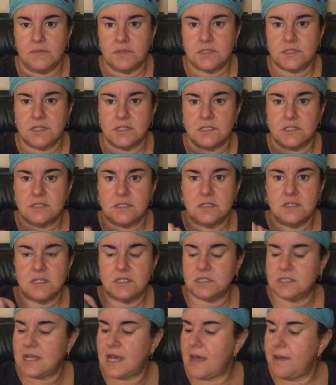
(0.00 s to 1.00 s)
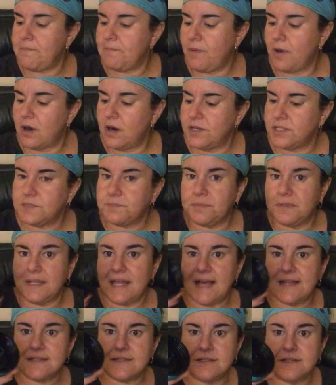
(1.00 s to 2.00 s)
Since this part is
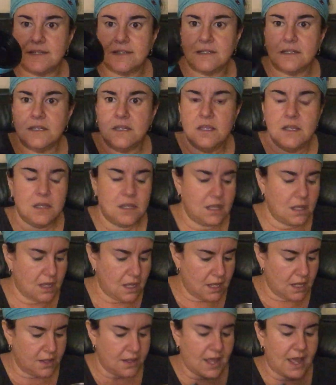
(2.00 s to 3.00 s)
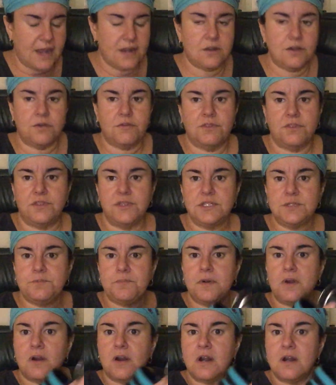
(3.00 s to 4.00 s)
plastic, I know this
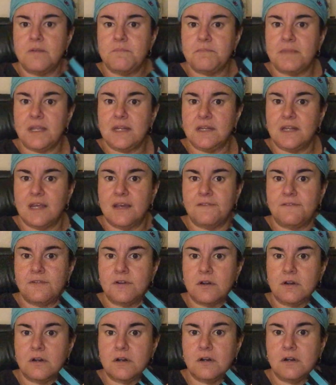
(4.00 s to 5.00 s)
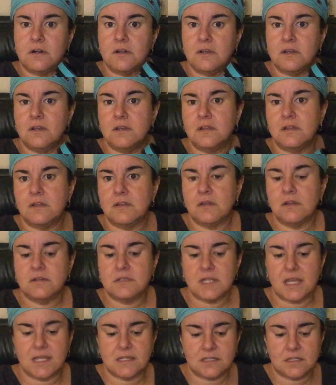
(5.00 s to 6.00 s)
part may never
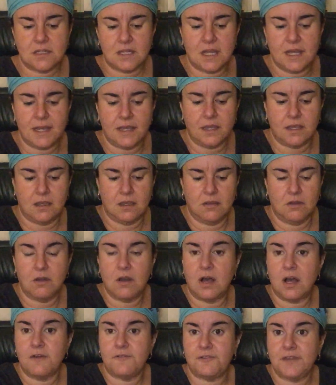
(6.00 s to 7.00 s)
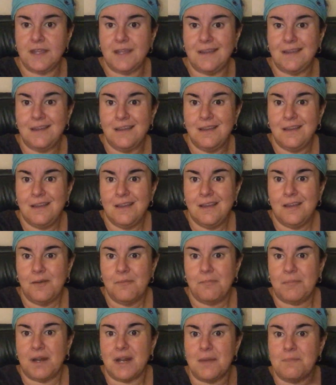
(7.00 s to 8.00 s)
taste like coffee,
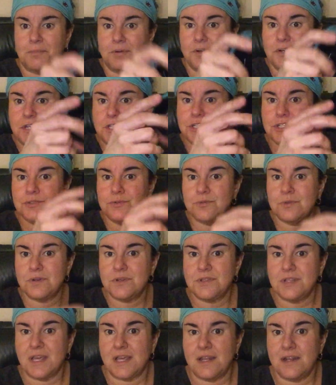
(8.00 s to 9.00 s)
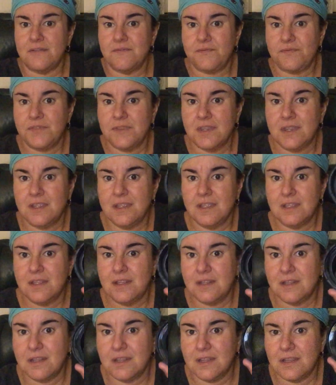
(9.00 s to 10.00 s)
but I'm pretty sure that
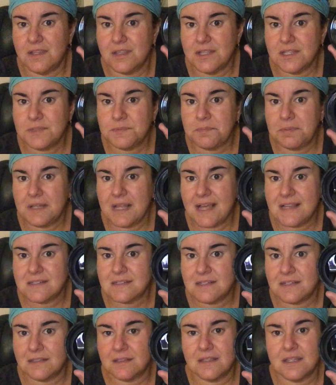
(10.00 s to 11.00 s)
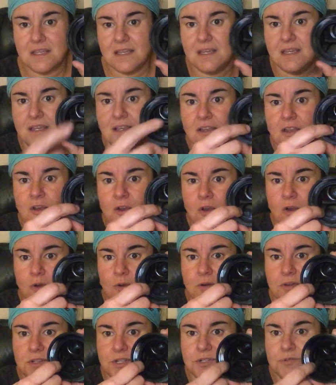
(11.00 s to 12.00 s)
this plastic thing
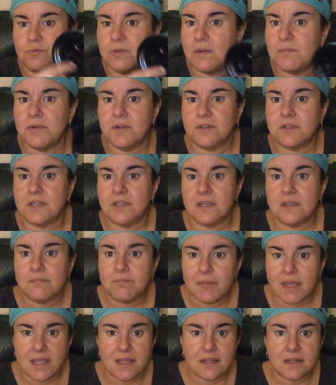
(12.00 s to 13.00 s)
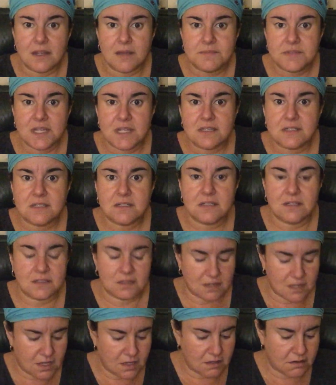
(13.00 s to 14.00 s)
or this rubber thing may end up
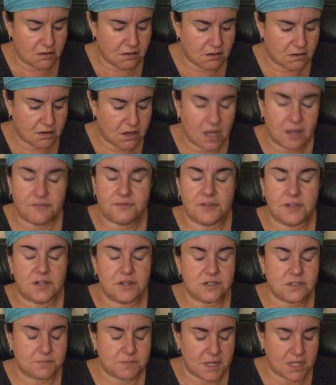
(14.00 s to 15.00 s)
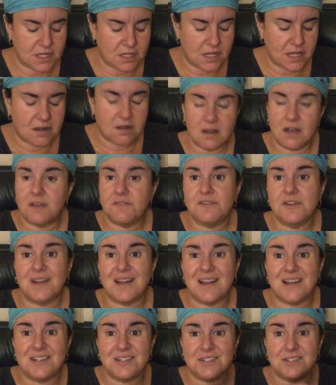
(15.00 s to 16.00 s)
tasting like coffee or smelling coffee,
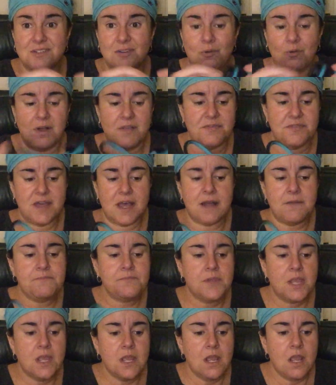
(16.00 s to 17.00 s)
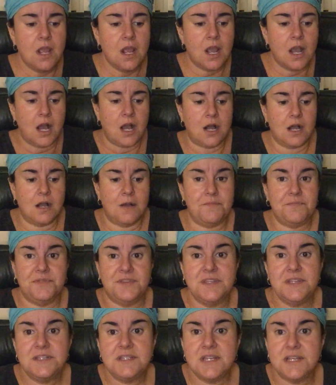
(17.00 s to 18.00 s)
and I just don't want that.
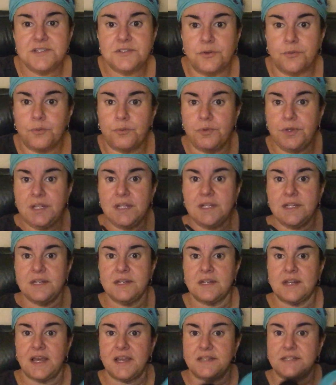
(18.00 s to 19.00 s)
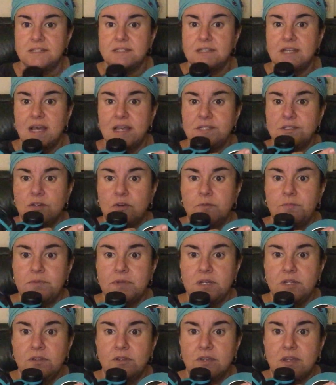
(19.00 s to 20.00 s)
This has a really nice size
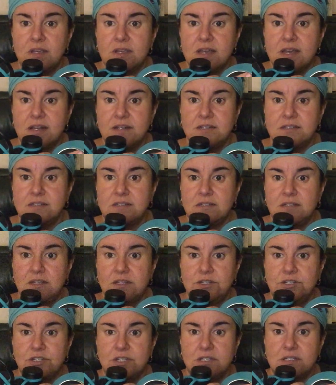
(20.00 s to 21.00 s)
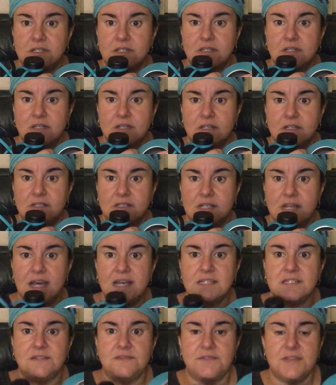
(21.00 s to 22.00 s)
opening. You can kind of see just the
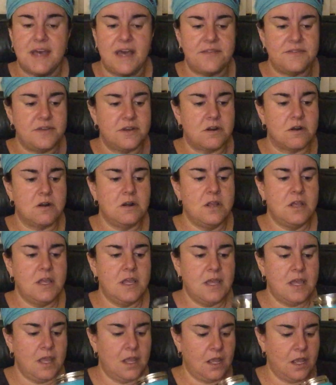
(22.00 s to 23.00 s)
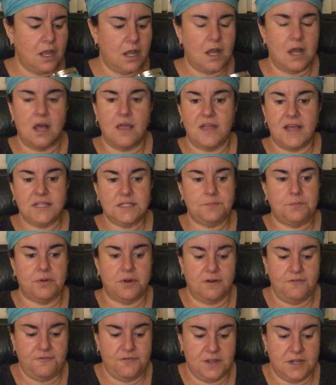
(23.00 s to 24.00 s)
size of that there. That's
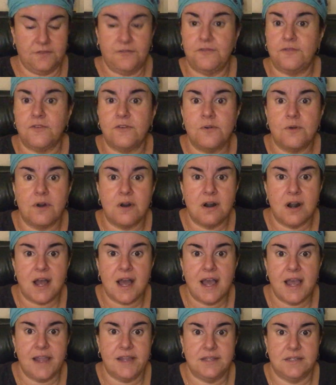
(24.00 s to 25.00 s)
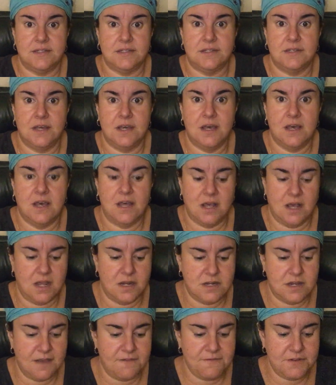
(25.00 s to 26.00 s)
perfect for ice,
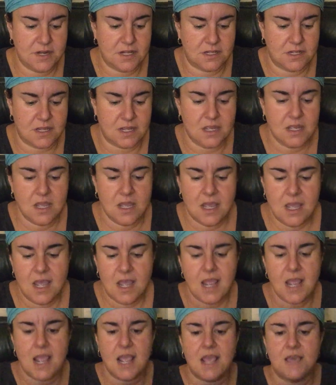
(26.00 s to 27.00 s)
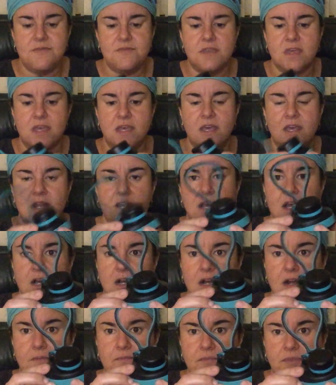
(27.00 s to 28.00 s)
definitely. And then
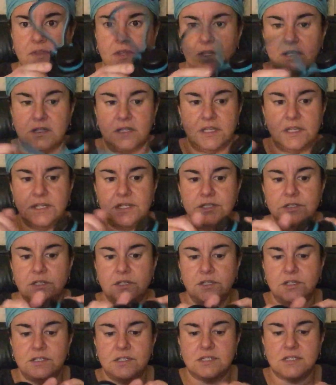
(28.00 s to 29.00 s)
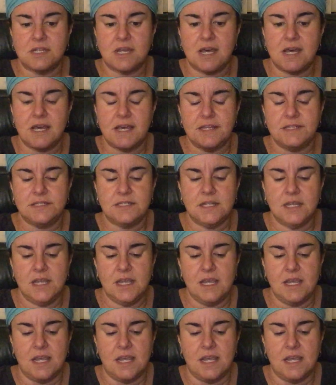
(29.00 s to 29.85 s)
the lid is a good size.